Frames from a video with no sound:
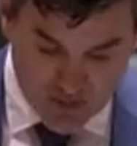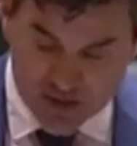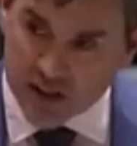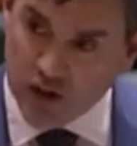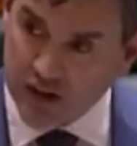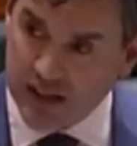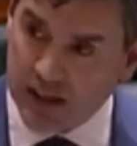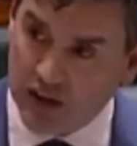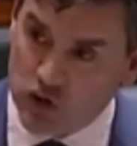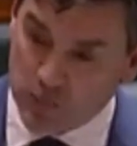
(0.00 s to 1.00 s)
This is not
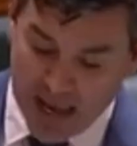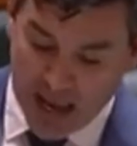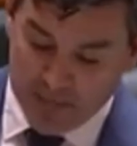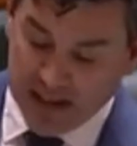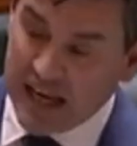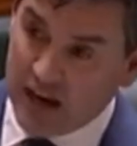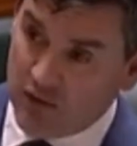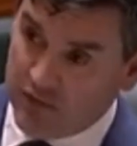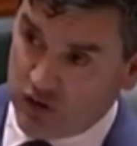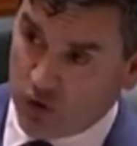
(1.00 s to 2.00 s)
something that should be happening
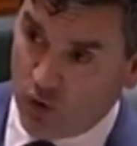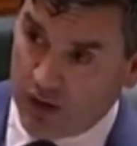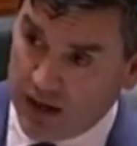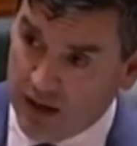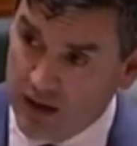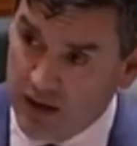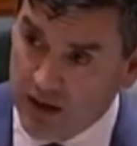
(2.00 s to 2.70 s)
here in Victoria.